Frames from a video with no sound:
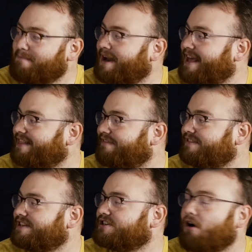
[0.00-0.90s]
but I love
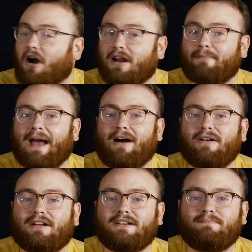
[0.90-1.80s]
to talk
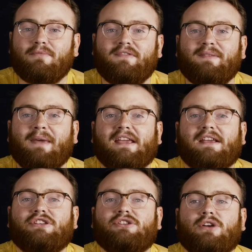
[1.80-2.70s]
about, because movie
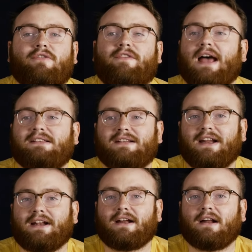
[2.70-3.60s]
making is so
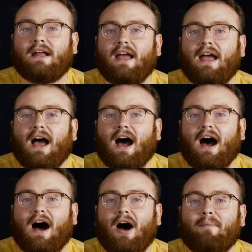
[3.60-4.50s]
fascinating.
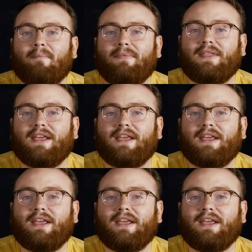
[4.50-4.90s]
Um,